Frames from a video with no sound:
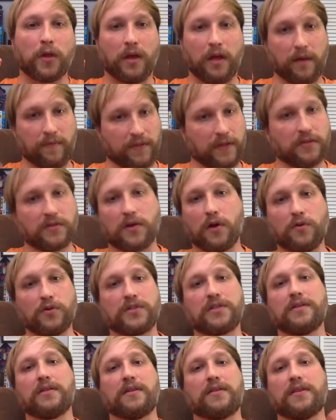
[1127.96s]
if this
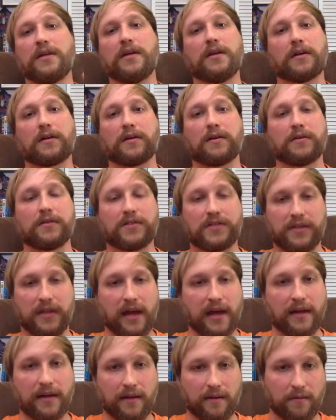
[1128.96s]
goes to the theaters,
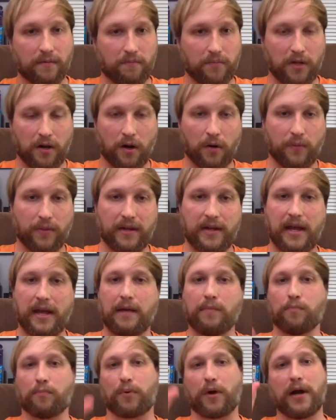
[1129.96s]
then you know the
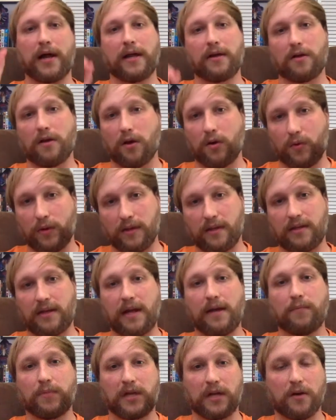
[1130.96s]
name Brando and the
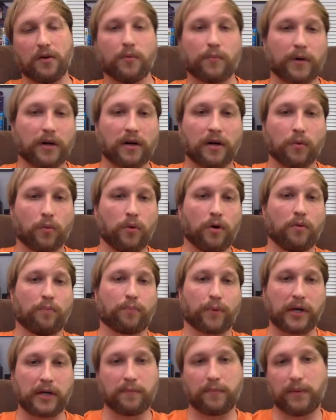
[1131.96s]
name Kilmer will
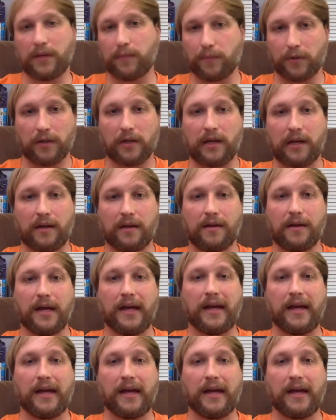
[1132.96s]
bring people in.